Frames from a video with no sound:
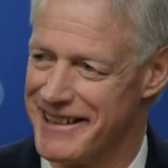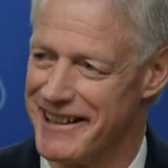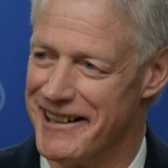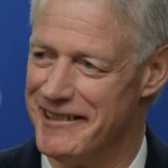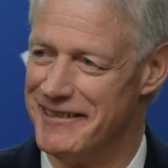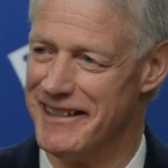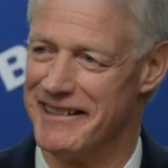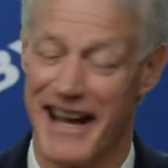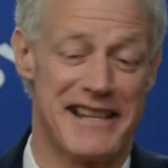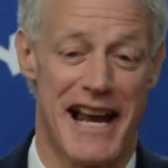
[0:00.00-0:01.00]
You know,
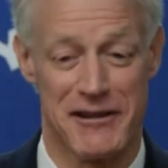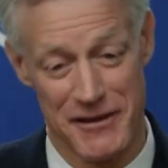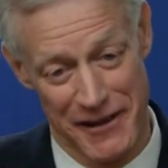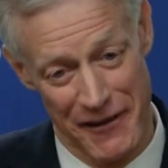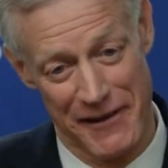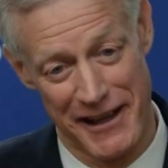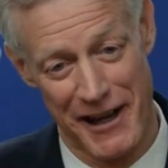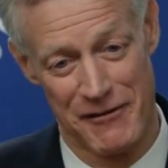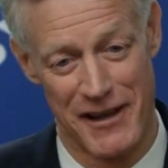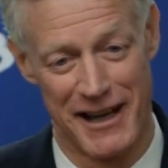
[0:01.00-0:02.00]
that's actually another
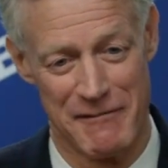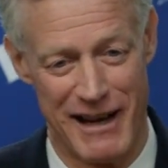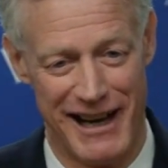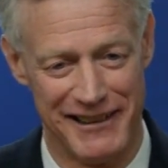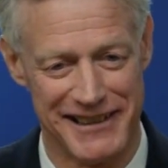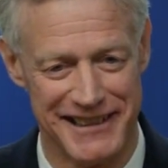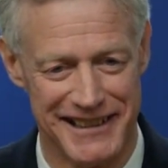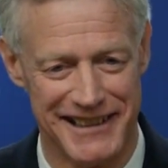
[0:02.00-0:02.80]
thing I've thought about.